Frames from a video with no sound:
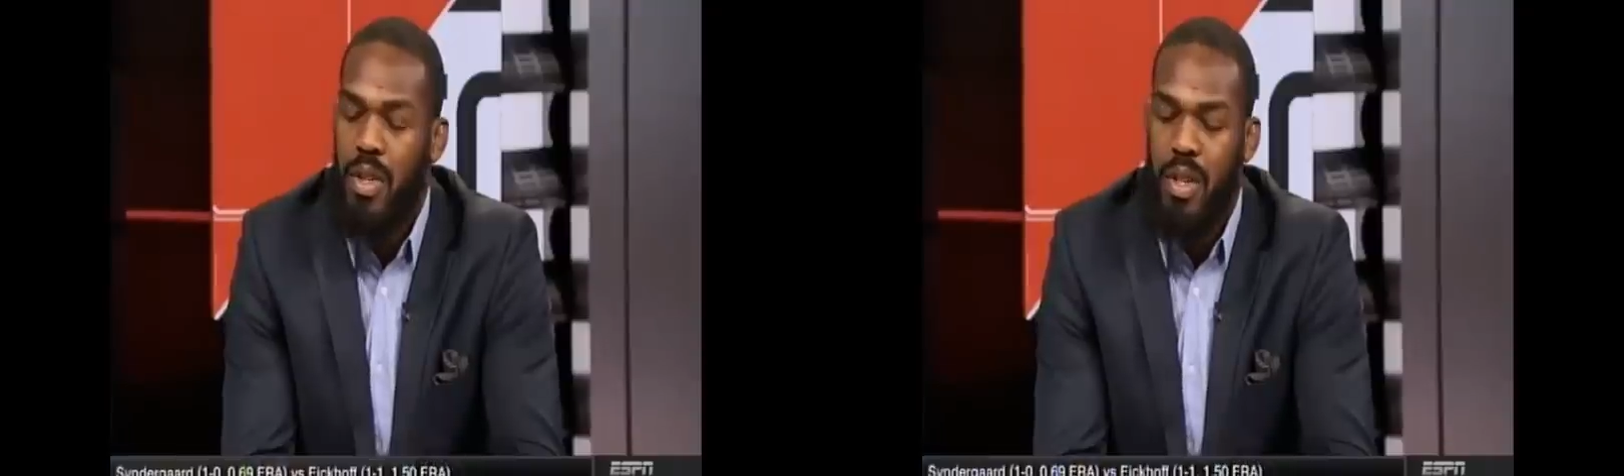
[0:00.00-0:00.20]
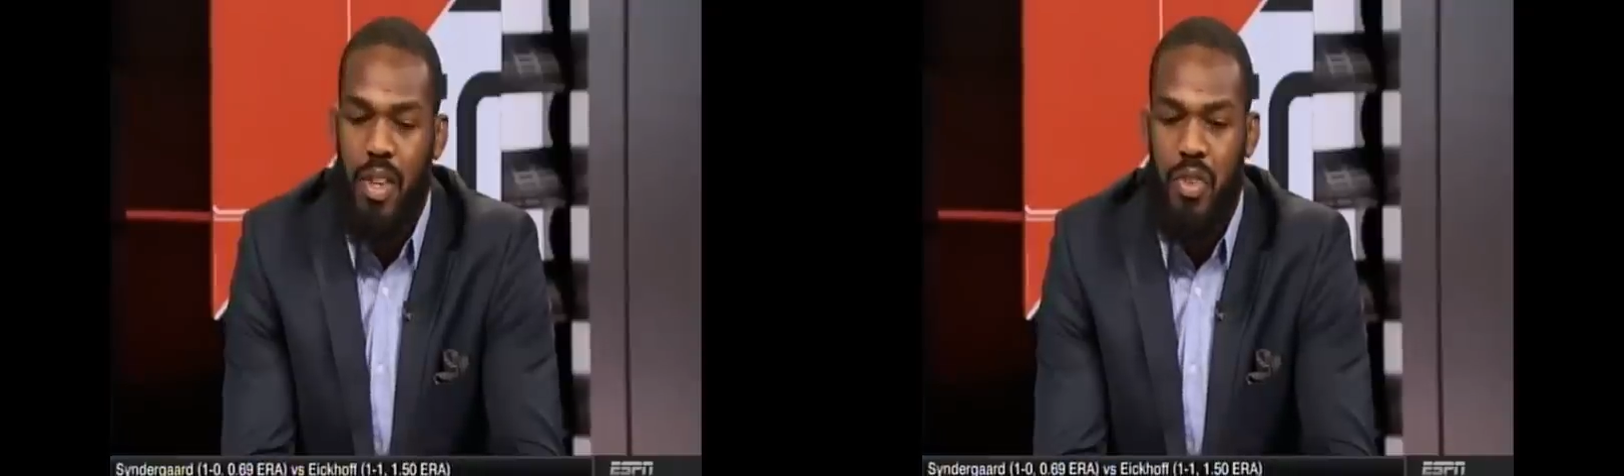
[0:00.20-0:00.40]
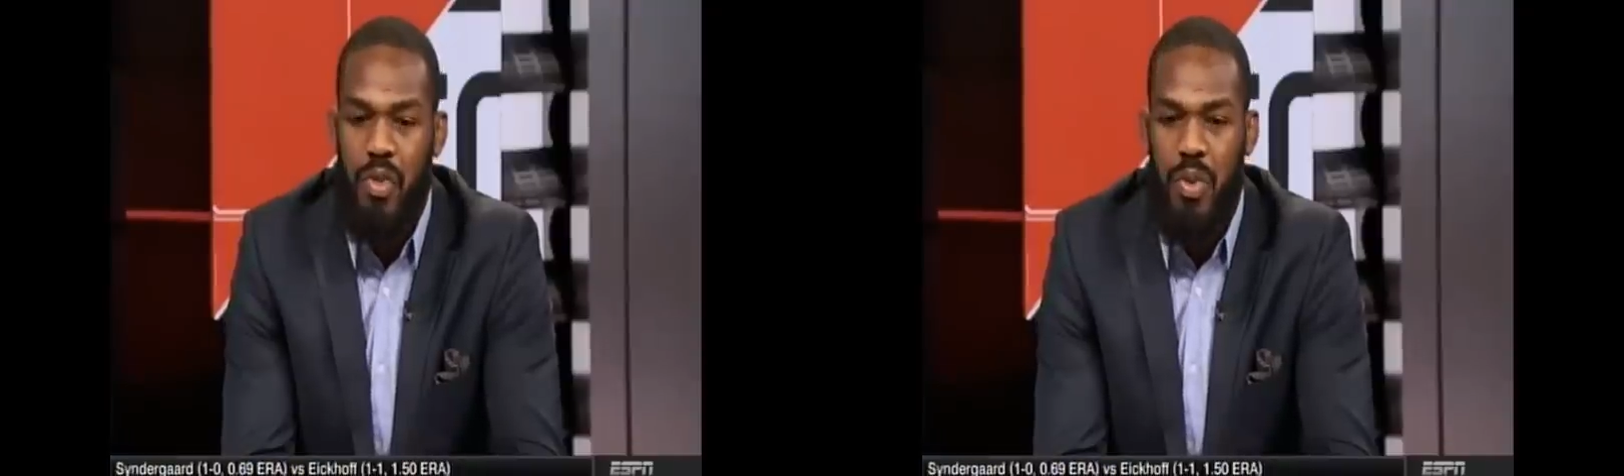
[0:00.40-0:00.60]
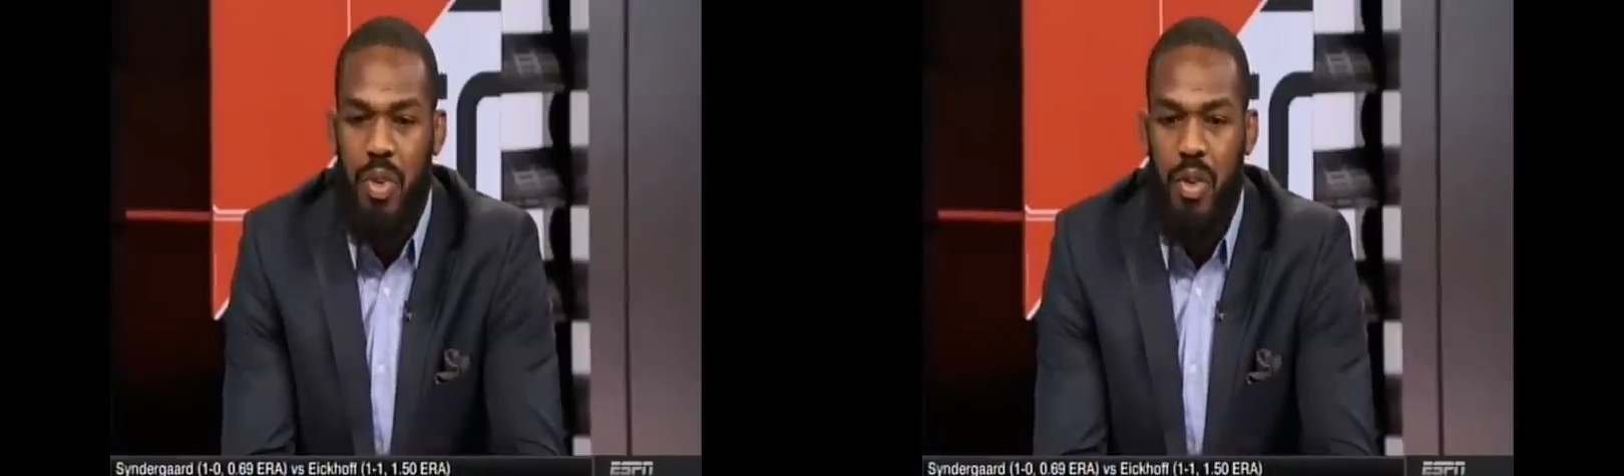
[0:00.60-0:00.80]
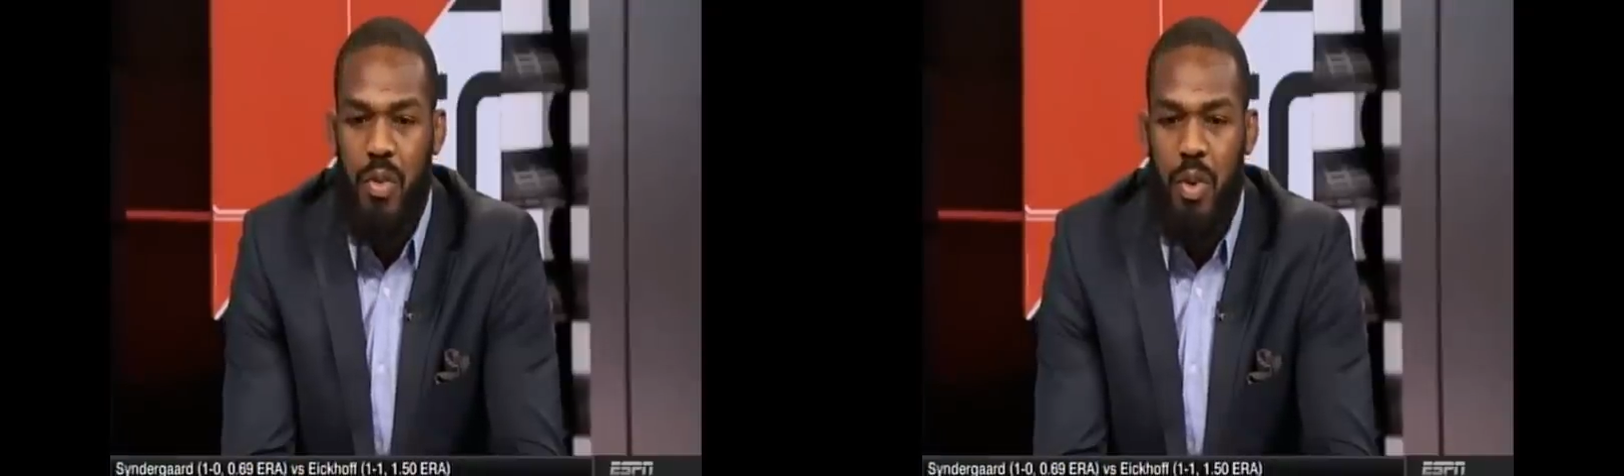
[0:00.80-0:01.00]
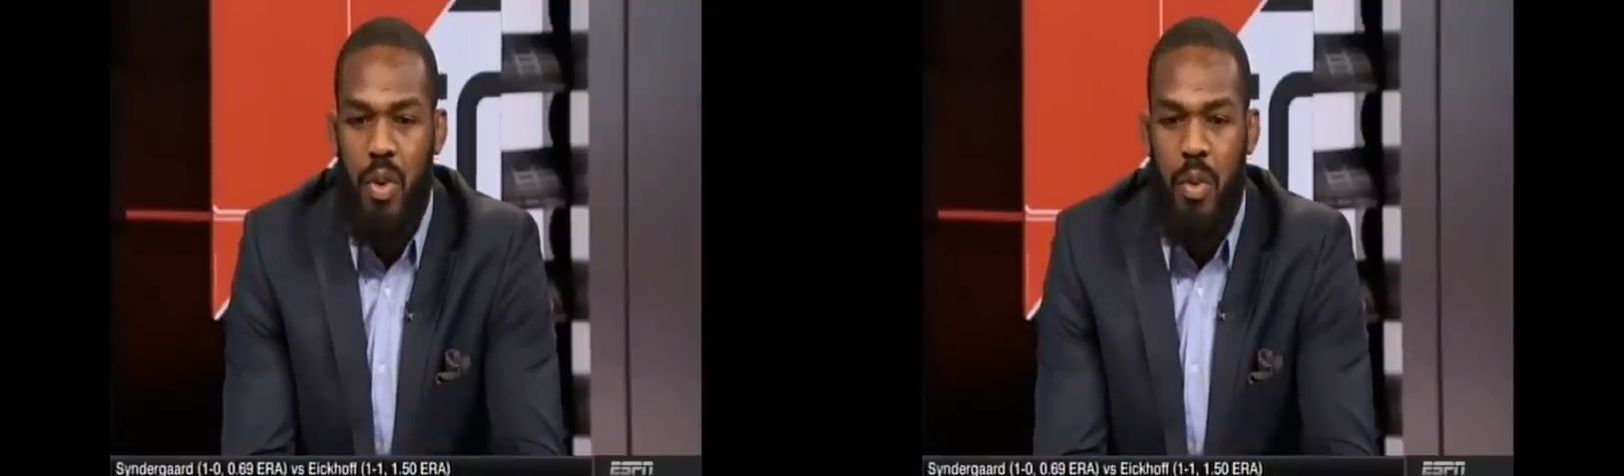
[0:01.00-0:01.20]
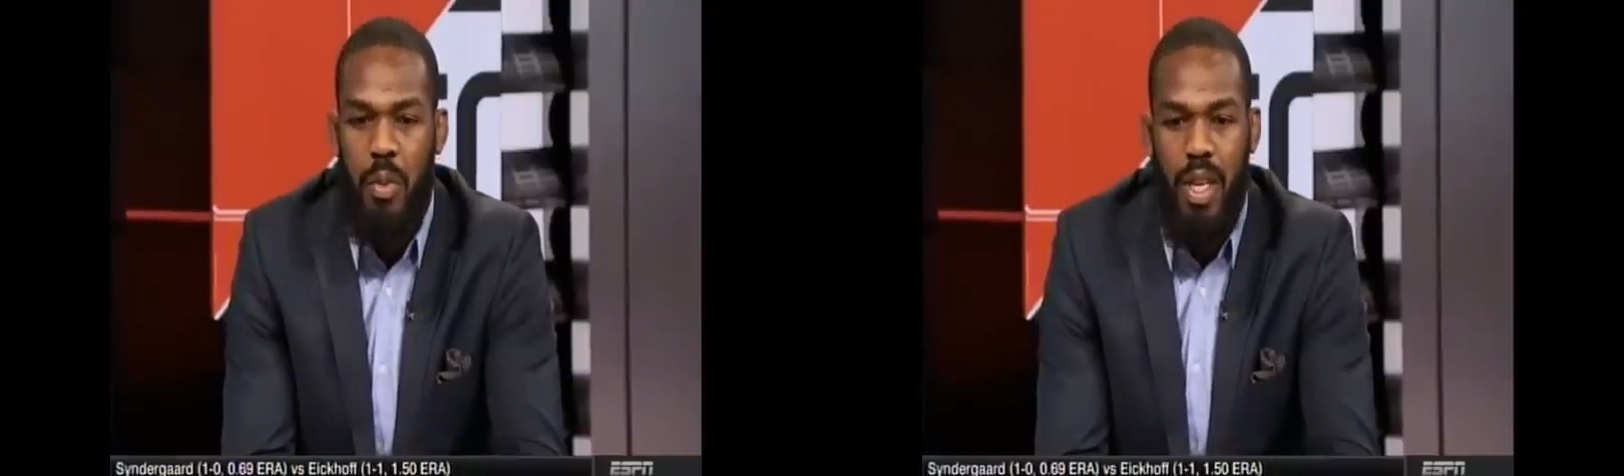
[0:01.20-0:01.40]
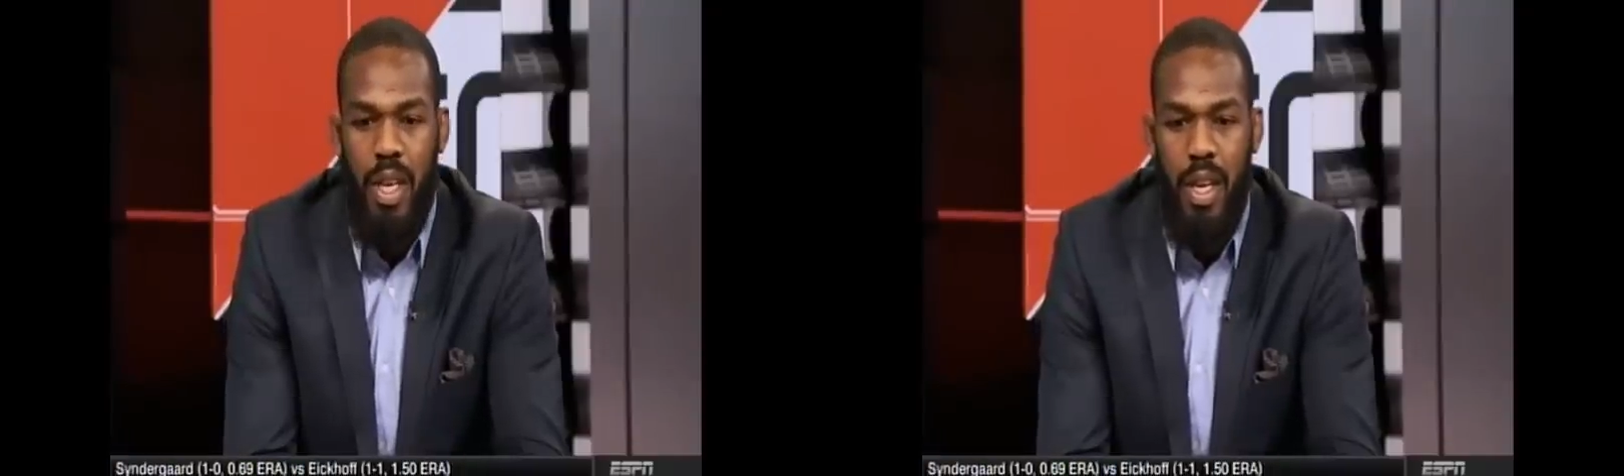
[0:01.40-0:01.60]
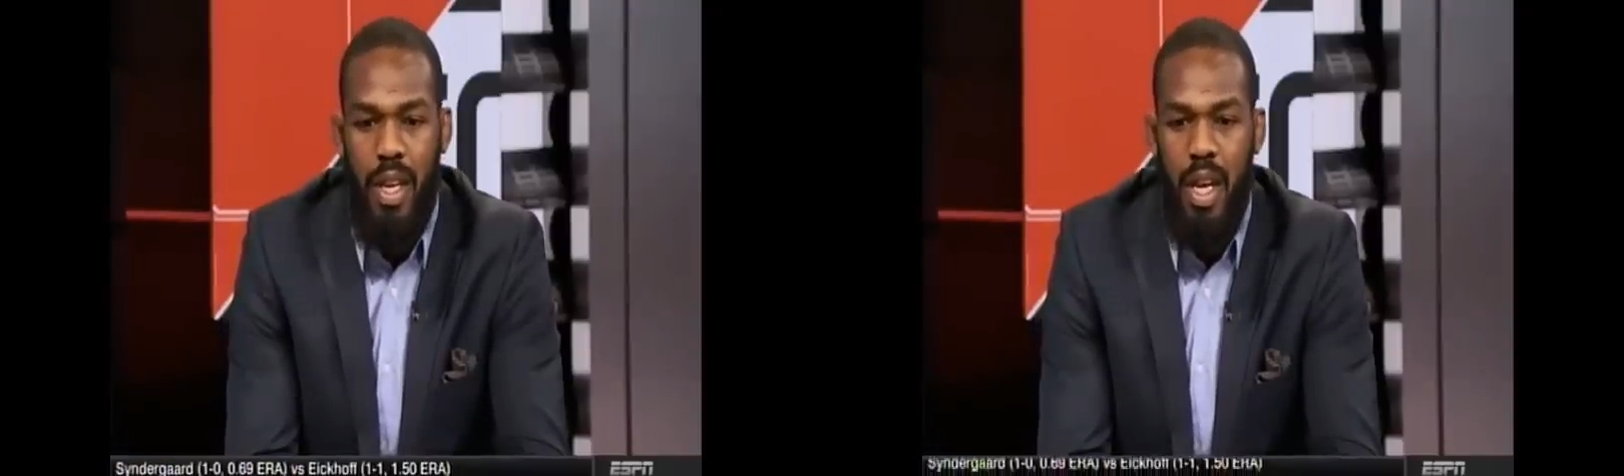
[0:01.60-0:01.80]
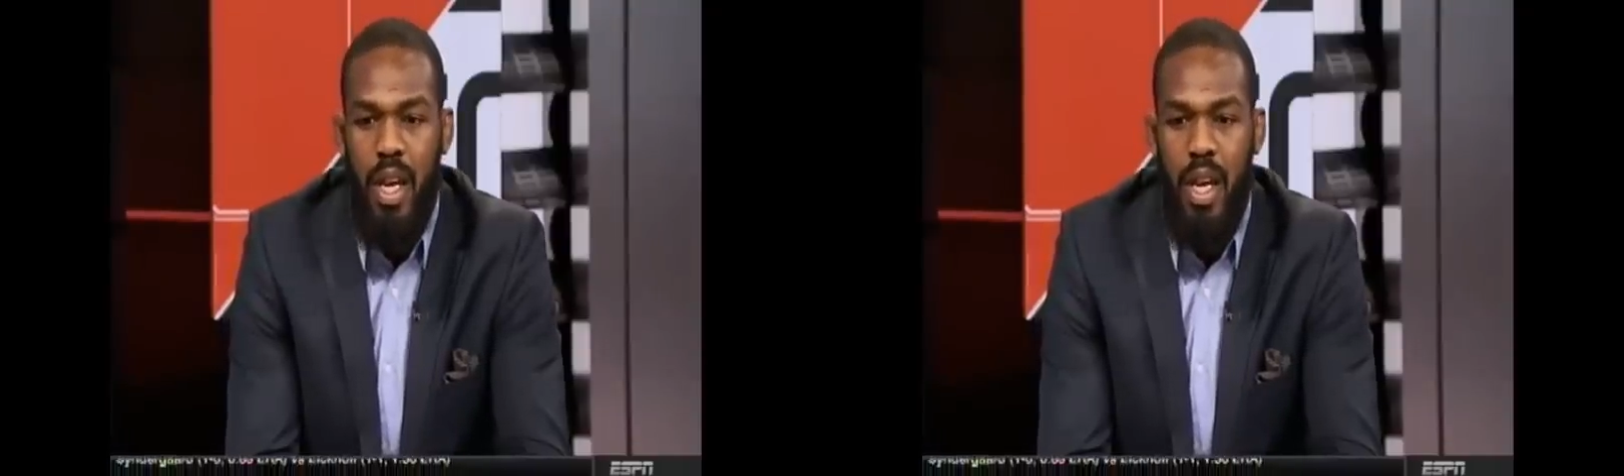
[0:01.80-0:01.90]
the injuries we normally get,